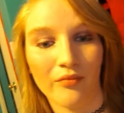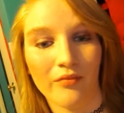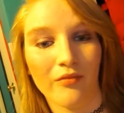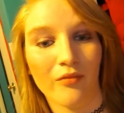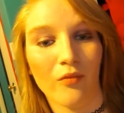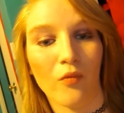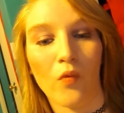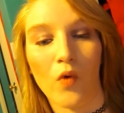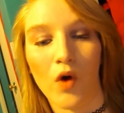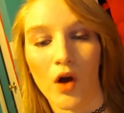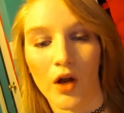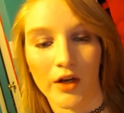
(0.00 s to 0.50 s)

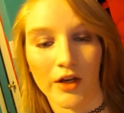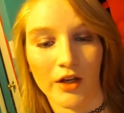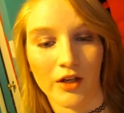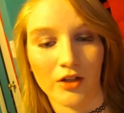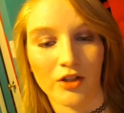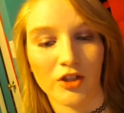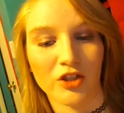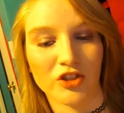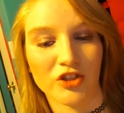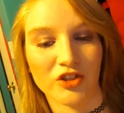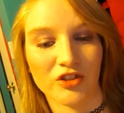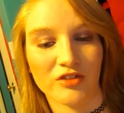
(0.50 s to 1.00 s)
wanting
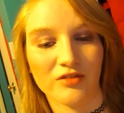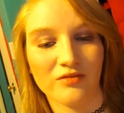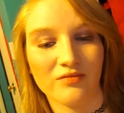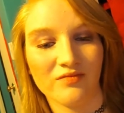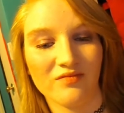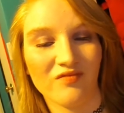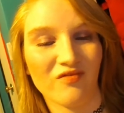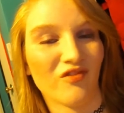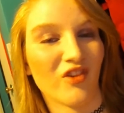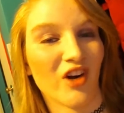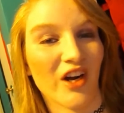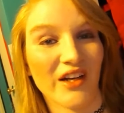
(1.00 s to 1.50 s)
to just
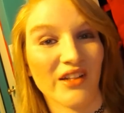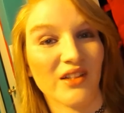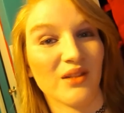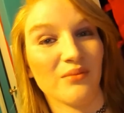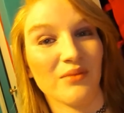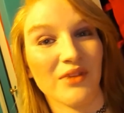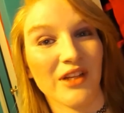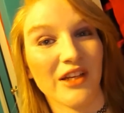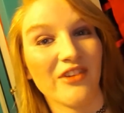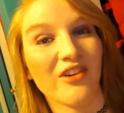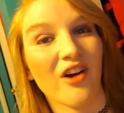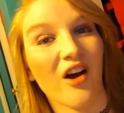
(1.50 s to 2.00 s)

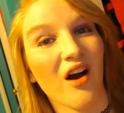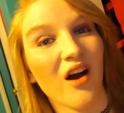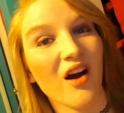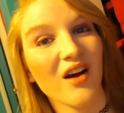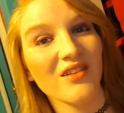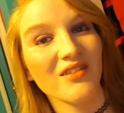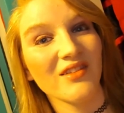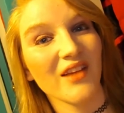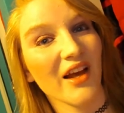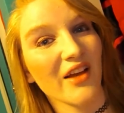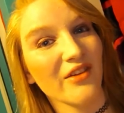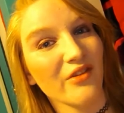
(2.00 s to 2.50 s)
randomly talk,
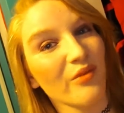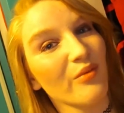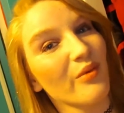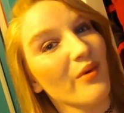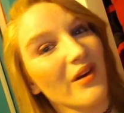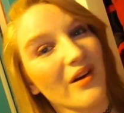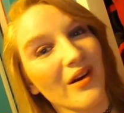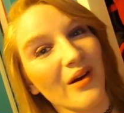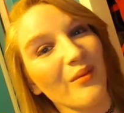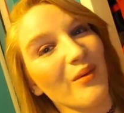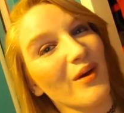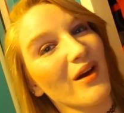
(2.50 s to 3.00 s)
that's
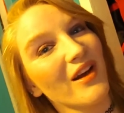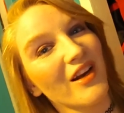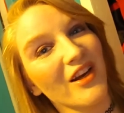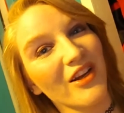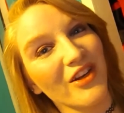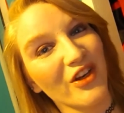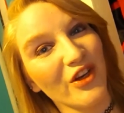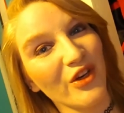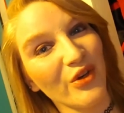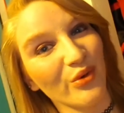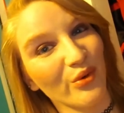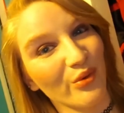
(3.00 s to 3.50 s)
what I'm gonna
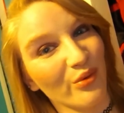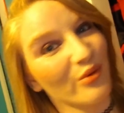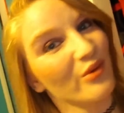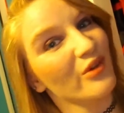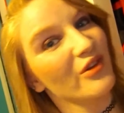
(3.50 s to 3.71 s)
do.